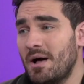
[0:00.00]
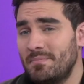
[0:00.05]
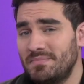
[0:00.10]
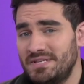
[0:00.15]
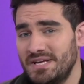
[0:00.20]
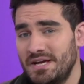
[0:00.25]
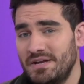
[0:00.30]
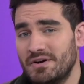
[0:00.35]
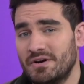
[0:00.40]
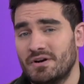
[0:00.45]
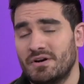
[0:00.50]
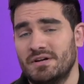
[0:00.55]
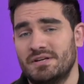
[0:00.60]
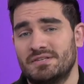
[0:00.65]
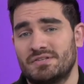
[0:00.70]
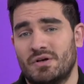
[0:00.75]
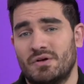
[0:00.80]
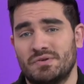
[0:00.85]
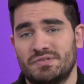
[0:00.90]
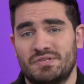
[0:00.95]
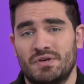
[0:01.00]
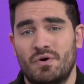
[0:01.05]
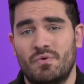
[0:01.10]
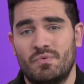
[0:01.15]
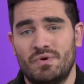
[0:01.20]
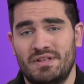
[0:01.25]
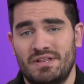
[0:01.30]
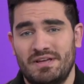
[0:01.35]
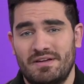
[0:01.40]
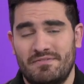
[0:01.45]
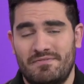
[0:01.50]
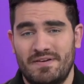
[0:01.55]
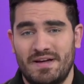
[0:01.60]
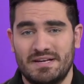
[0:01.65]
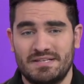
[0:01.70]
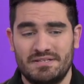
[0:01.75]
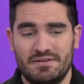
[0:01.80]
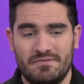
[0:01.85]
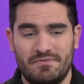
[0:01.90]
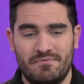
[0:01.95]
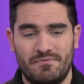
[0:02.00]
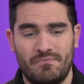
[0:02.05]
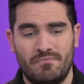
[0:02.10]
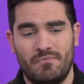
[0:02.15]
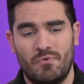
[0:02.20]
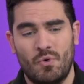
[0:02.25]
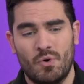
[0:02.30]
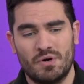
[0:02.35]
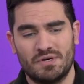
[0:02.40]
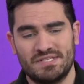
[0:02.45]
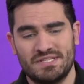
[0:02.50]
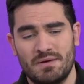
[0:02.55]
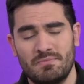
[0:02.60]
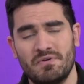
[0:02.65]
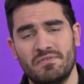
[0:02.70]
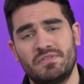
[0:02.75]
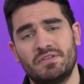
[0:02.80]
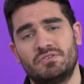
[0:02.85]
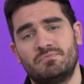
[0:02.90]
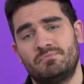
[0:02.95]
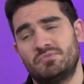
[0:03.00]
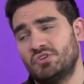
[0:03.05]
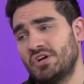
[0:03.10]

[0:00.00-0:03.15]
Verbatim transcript: updater is also really effective for some of the